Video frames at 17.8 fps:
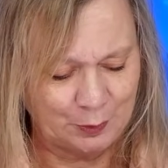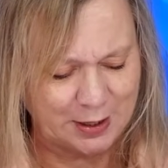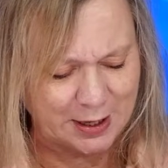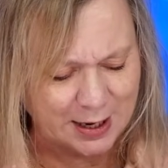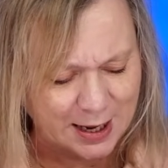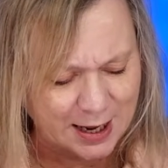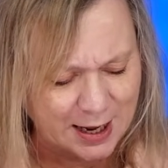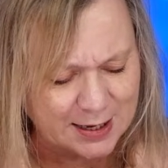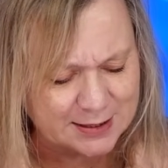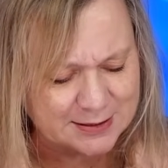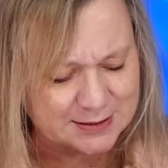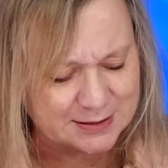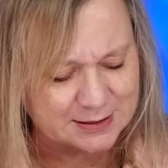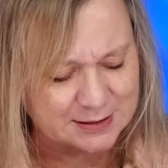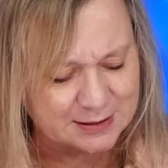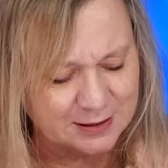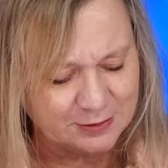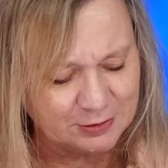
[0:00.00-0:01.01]
We
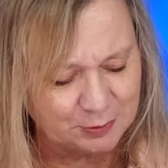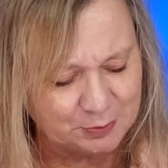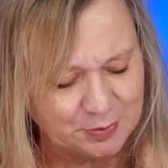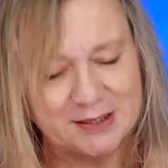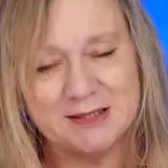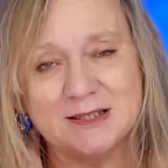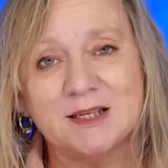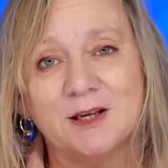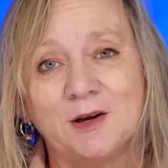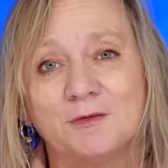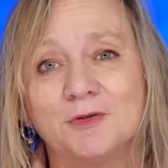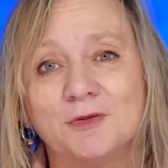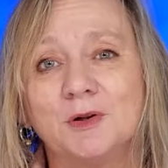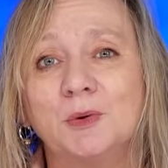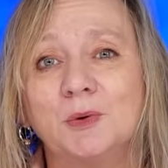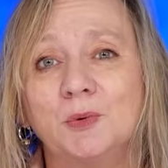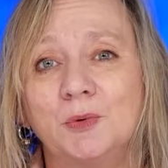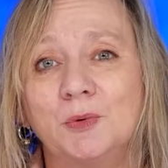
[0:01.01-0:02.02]
ask the blessing
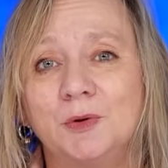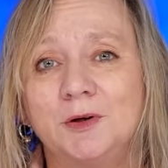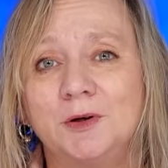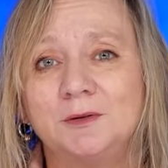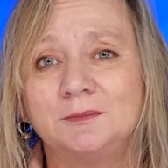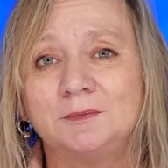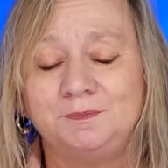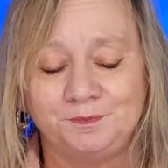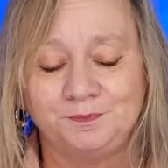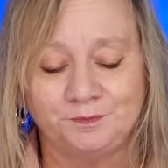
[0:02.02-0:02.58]
of the Lord.